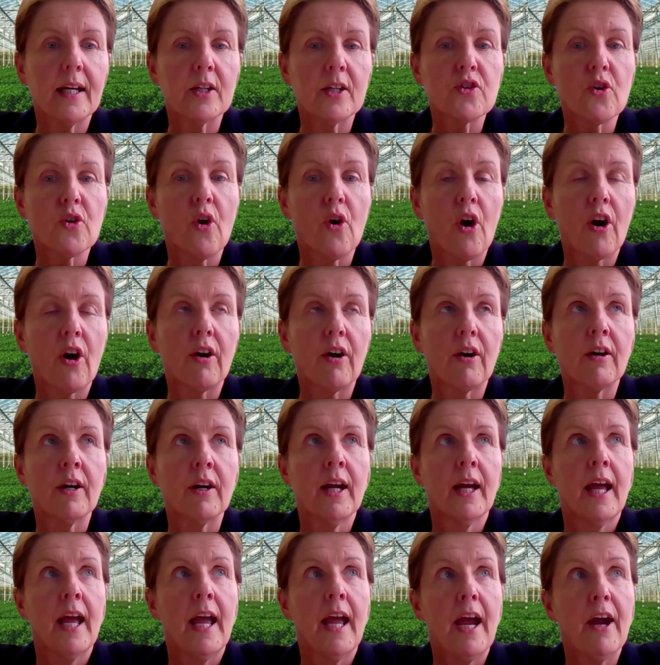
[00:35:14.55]
So her
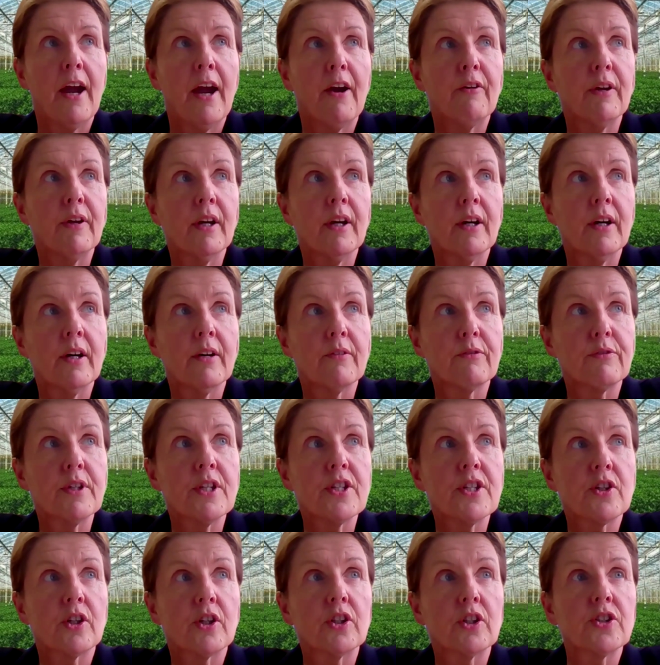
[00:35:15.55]
area of
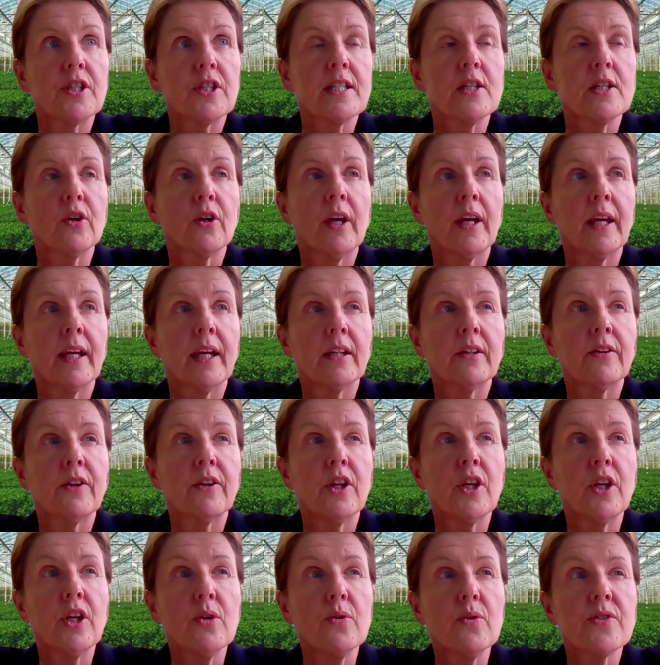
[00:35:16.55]
research is looking at
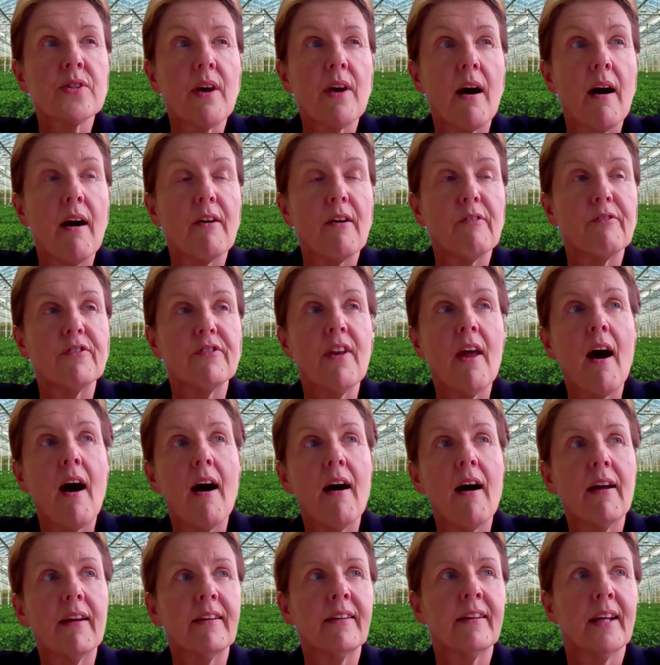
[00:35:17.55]
the use of
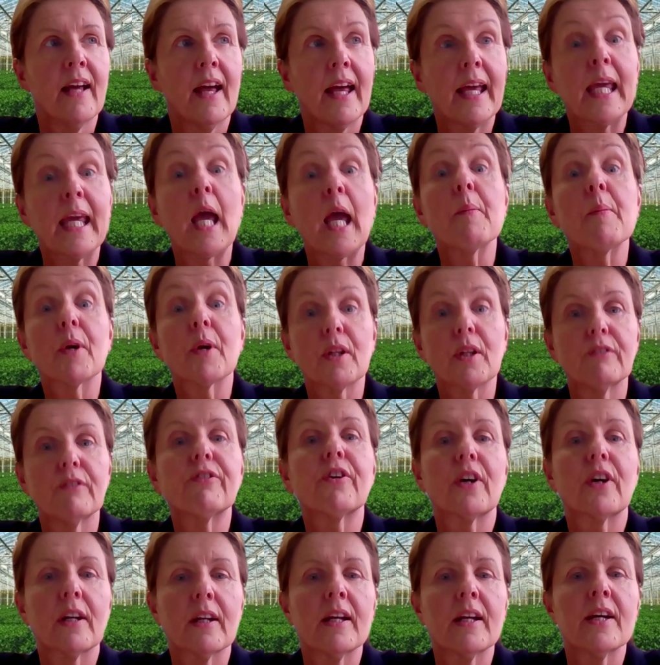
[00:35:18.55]
non-chemical
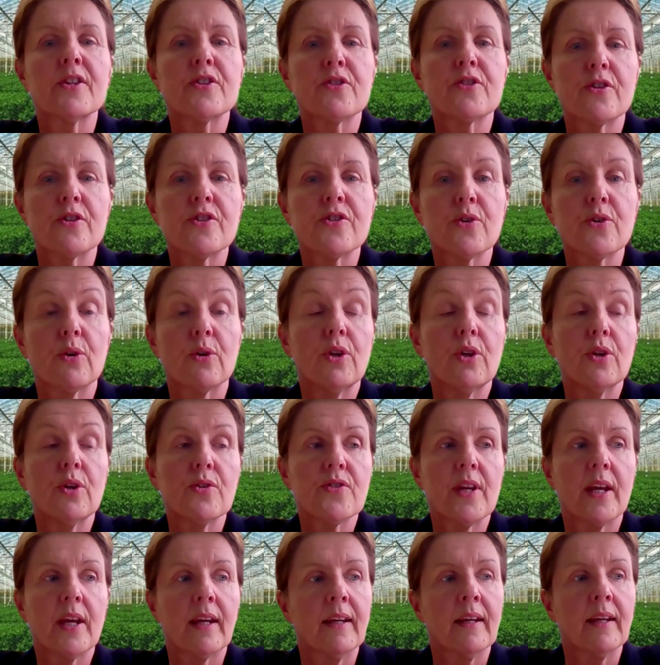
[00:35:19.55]
fertilizers, so
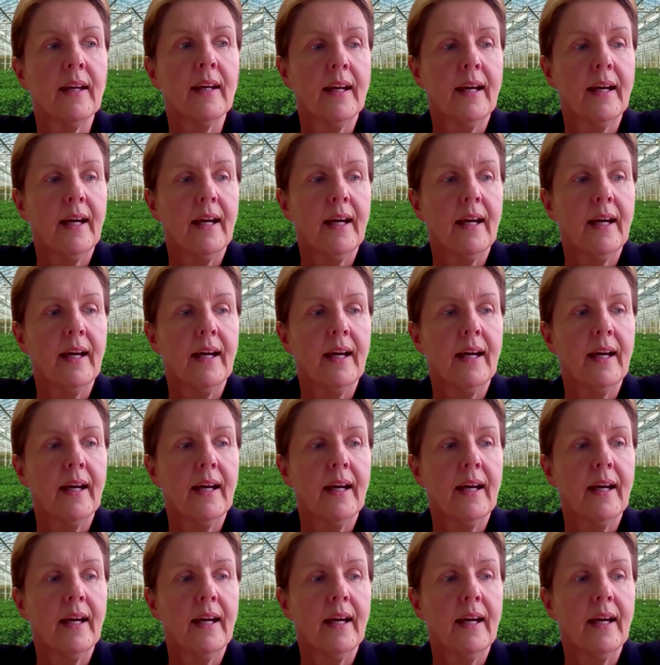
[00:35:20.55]
using